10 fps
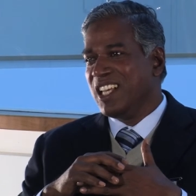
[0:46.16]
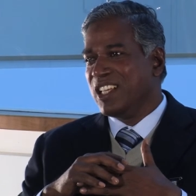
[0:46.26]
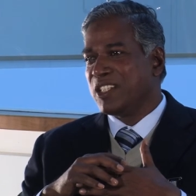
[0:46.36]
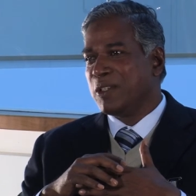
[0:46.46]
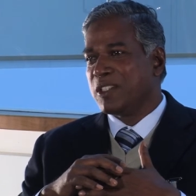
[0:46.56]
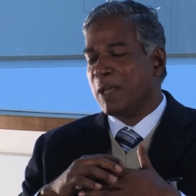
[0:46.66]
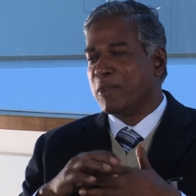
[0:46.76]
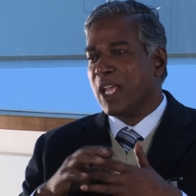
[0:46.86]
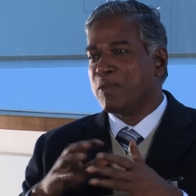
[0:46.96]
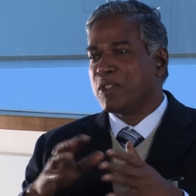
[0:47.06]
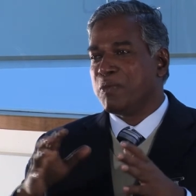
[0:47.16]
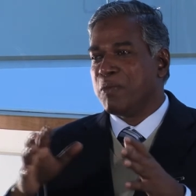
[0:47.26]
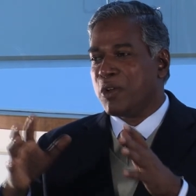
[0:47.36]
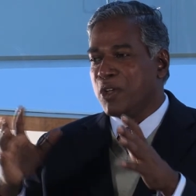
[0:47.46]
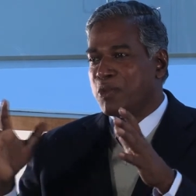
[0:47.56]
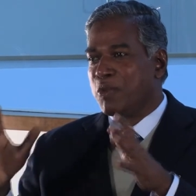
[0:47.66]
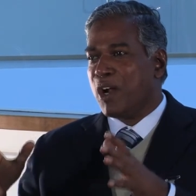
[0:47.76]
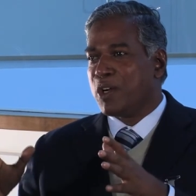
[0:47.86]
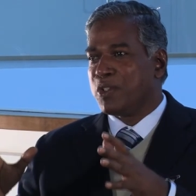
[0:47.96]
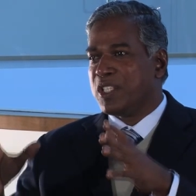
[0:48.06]
See, sometimes because we
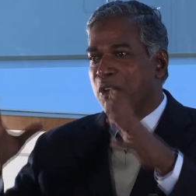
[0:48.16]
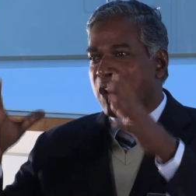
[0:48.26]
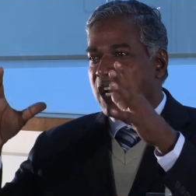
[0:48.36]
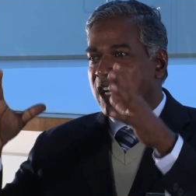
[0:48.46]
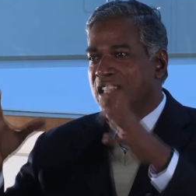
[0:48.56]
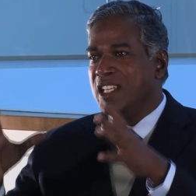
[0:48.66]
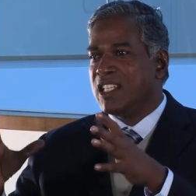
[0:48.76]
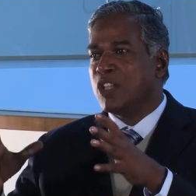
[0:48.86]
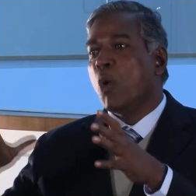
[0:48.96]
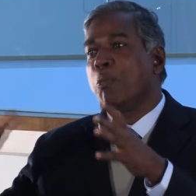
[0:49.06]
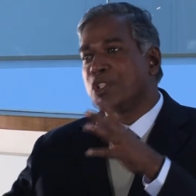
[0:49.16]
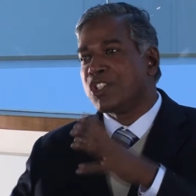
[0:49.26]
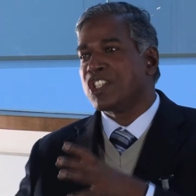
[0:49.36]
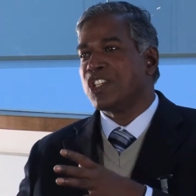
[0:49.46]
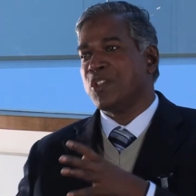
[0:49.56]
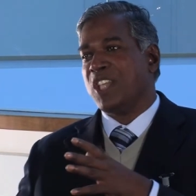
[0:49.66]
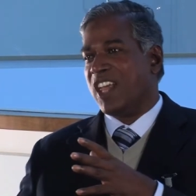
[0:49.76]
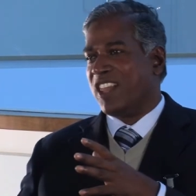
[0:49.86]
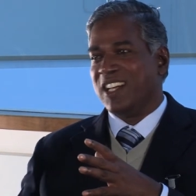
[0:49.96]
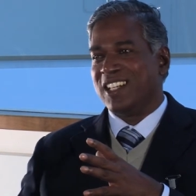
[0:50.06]
want to see our identity in opposition to the
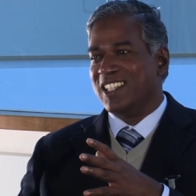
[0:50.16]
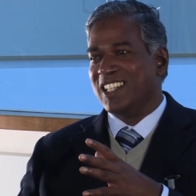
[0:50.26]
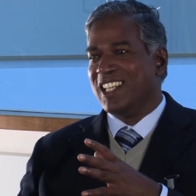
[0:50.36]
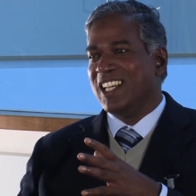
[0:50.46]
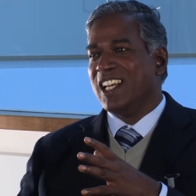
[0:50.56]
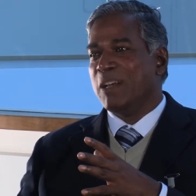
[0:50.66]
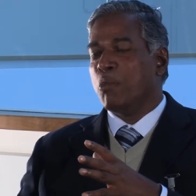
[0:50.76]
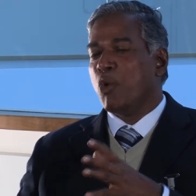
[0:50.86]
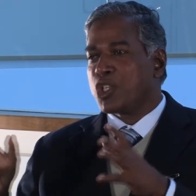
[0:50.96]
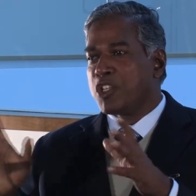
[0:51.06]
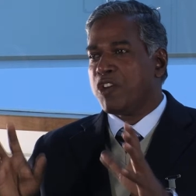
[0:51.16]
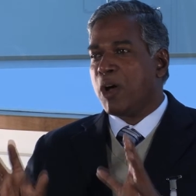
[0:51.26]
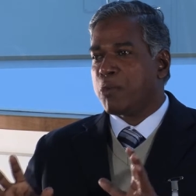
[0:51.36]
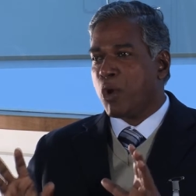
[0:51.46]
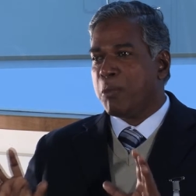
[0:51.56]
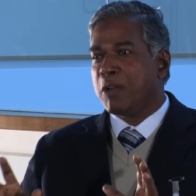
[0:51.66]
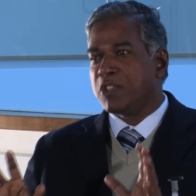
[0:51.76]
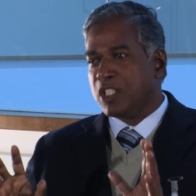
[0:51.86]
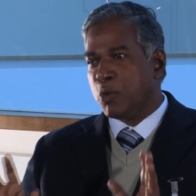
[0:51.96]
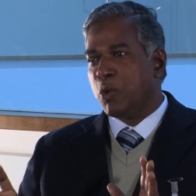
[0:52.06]
other, most of our
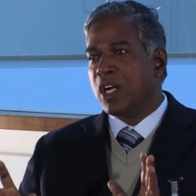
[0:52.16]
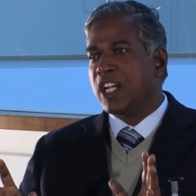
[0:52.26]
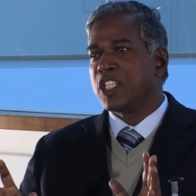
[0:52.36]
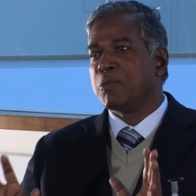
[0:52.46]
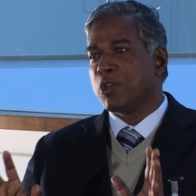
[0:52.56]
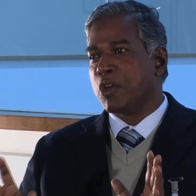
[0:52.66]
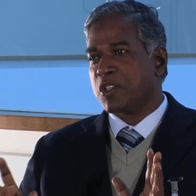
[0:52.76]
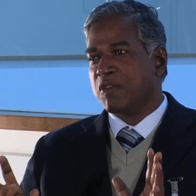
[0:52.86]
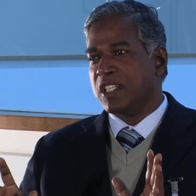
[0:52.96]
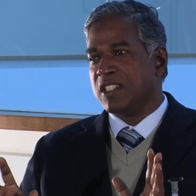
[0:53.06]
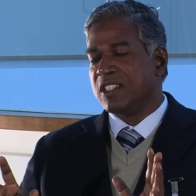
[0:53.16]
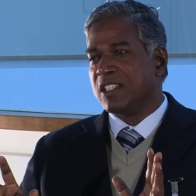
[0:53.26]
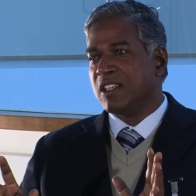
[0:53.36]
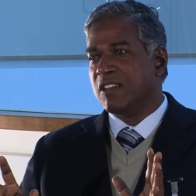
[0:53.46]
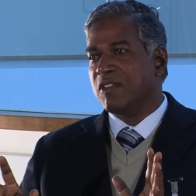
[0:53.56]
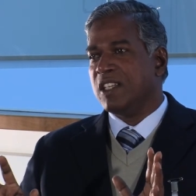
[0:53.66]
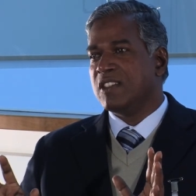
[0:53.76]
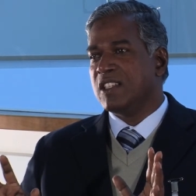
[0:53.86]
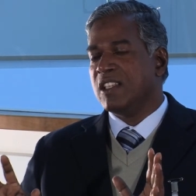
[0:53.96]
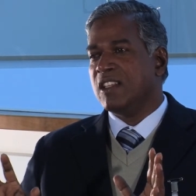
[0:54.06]
problems in the world is because of this. We
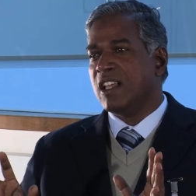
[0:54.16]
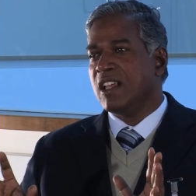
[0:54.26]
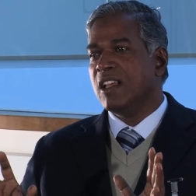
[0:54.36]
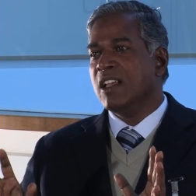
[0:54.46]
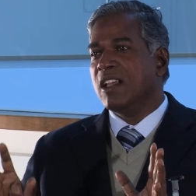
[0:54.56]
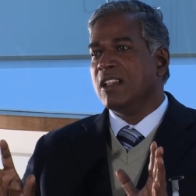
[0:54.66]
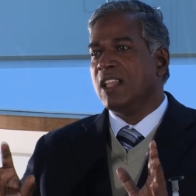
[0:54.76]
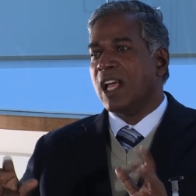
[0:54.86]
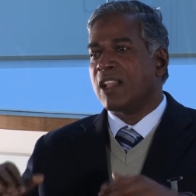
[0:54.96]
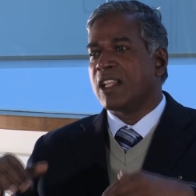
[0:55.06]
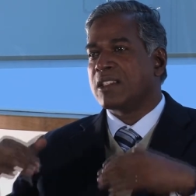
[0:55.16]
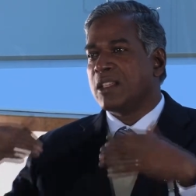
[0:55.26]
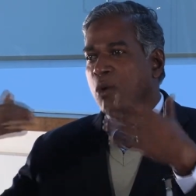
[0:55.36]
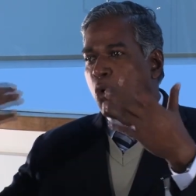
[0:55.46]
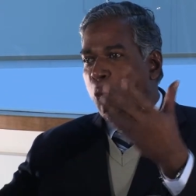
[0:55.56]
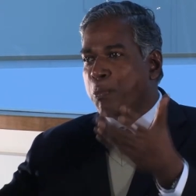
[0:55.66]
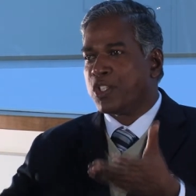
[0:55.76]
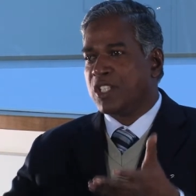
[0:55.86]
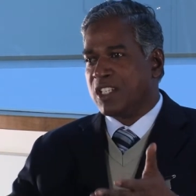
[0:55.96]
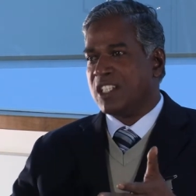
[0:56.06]
see the, the other as
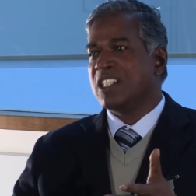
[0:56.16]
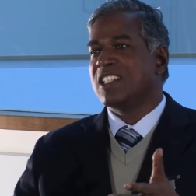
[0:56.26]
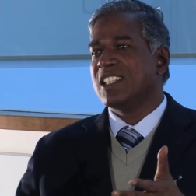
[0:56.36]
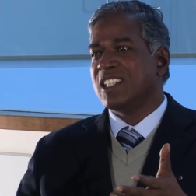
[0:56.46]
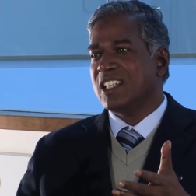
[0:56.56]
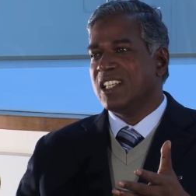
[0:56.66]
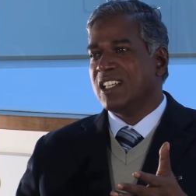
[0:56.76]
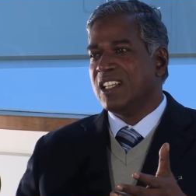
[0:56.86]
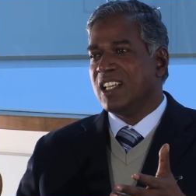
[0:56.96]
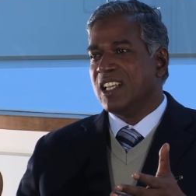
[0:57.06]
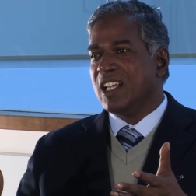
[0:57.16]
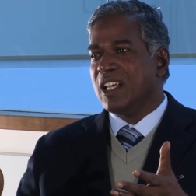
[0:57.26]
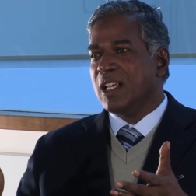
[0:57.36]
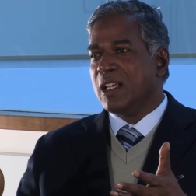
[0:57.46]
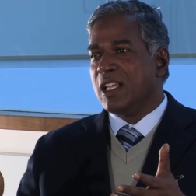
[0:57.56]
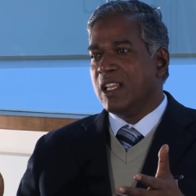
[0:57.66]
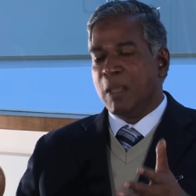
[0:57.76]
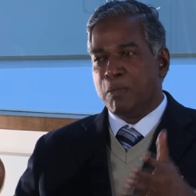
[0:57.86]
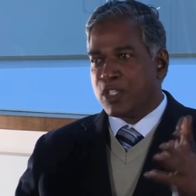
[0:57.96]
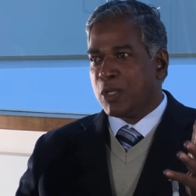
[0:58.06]
opposite. In
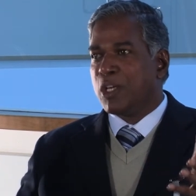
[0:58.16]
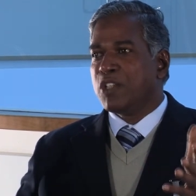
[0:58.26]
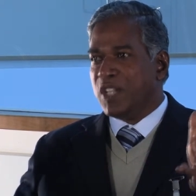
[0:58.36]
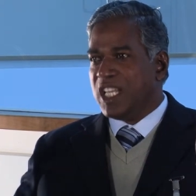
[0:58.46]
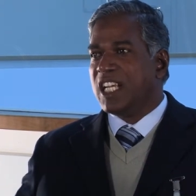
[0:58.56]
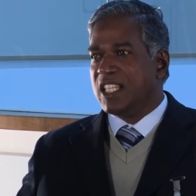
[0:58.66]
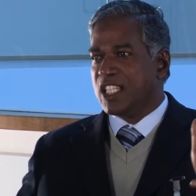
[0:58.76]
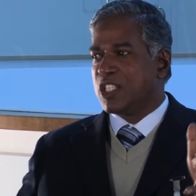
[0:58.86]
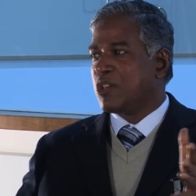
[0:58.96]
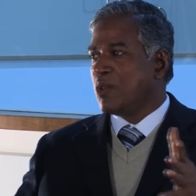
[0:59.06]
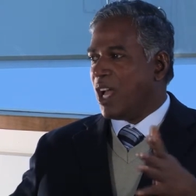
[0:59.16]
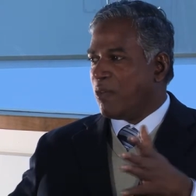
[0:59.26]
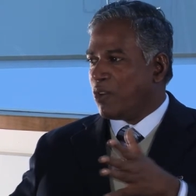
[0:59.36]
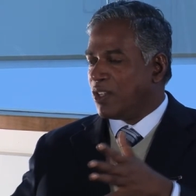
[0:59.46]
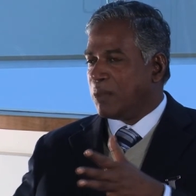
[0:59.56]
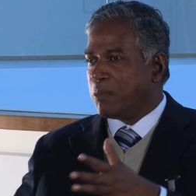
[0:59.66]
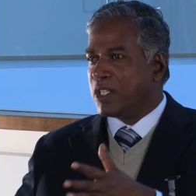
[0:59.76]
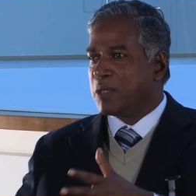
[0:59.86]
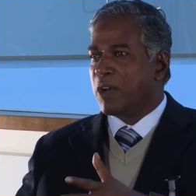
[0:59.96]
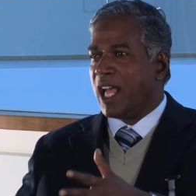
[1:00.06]
epistemology, we need this to, uh, for the
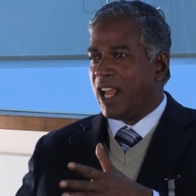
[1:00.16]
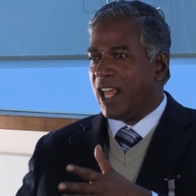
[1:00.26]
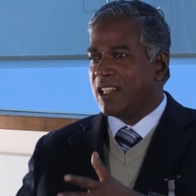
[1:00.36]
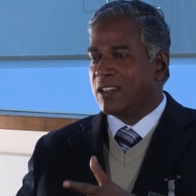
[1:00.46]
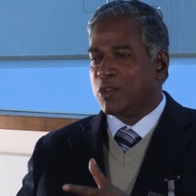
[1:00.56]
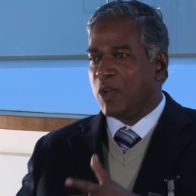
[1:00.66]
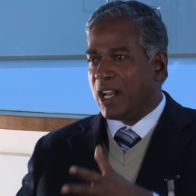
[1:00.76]
principle anal to